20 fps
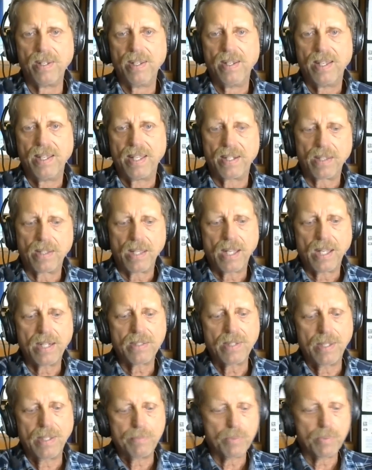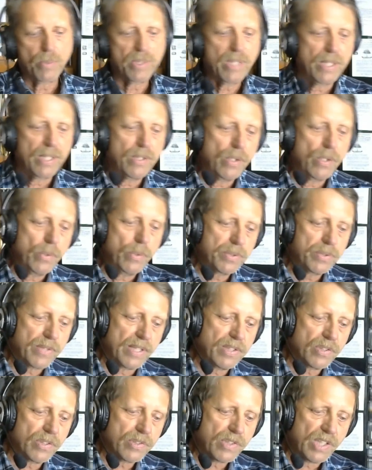And a lot of times what they do is they
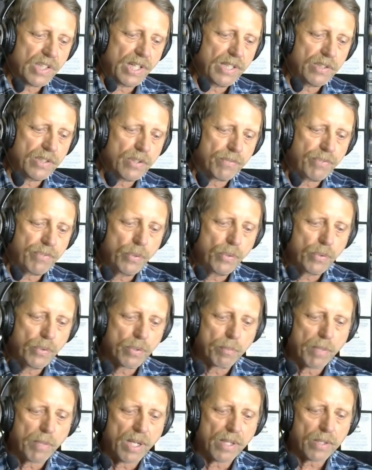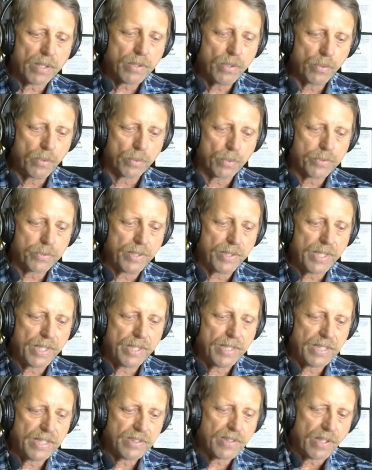just change a few of the molecules and then they
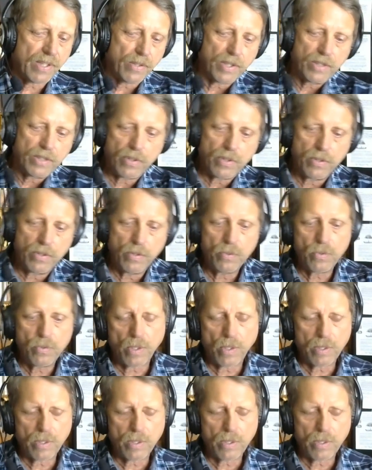sell it as a new drug.